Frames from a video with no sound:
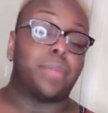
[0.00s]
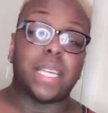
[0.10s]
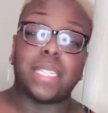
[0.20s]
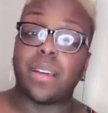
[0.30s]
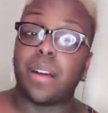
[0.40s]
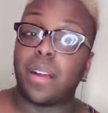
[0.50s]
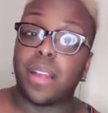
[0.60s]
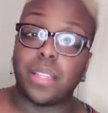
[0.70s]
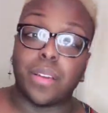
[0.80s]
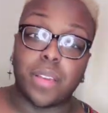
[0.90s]
bless her
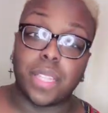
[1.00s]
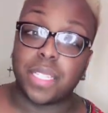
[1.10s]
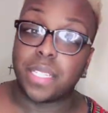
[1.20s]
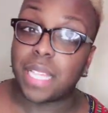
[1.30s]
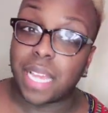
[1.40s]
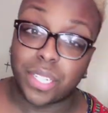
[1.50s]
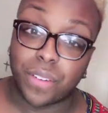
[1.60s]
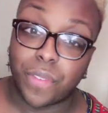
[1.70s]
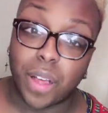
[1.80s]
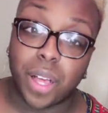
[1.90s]
heart, Lauren, this is not
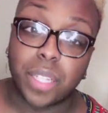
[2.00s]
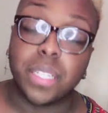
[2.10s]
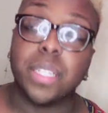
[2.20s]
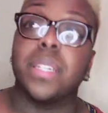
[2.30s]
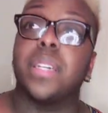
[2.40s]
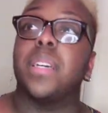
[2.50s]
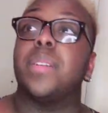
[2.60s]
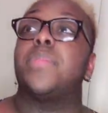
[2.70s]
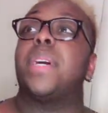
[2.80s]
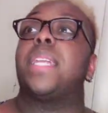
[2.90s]
your fault.
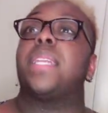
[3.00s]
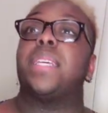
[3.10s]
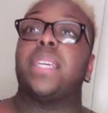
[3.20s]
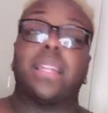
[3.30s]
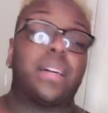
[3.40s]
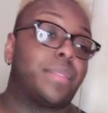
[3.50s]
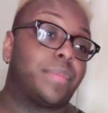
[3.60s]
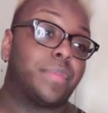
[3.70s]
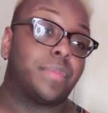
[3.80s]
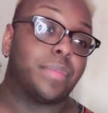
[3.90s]
But, you know,